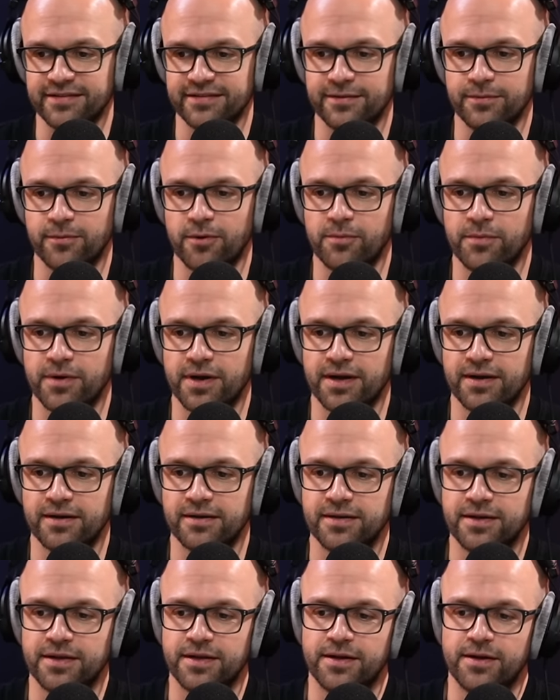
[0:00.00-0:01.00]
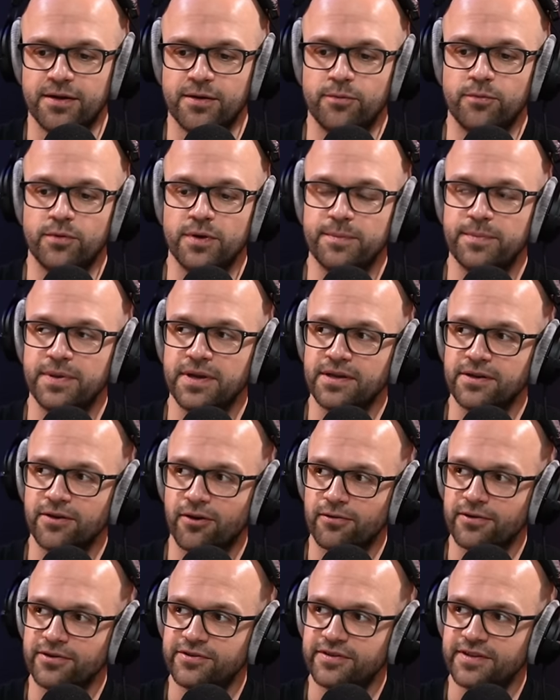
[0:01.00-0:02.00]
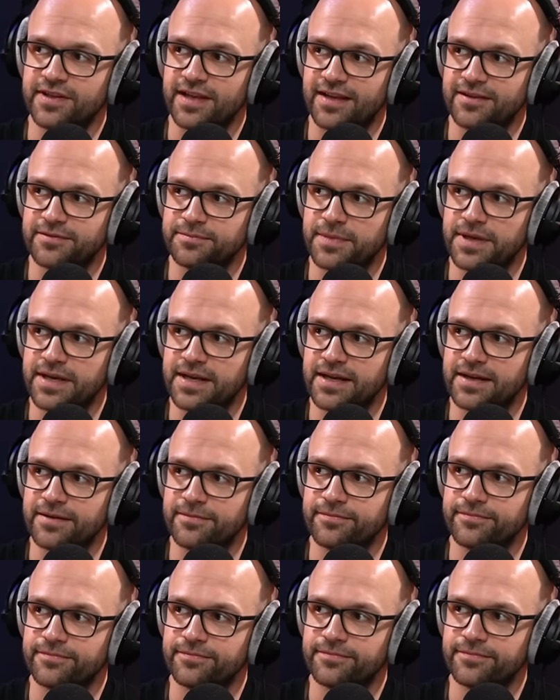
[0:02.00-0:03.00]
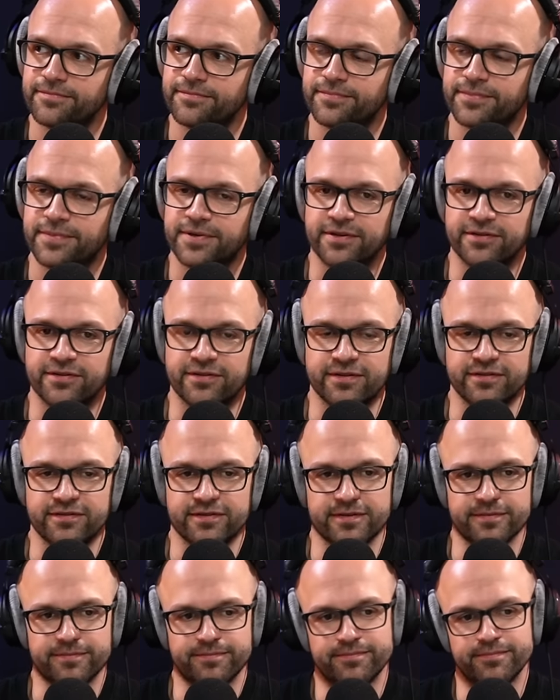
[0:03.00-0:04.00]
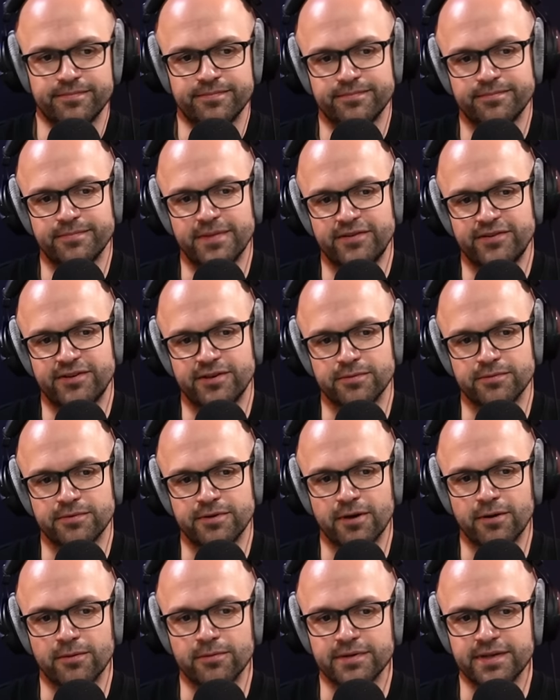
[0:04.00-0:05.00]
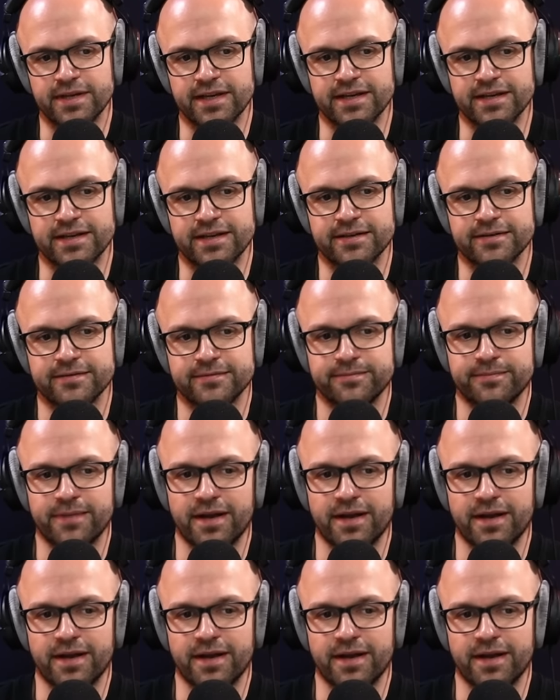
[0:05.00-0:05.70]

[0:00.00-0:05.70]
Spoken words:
It's the one where we beat Norwich in the last minute because there's a miscued goal kick.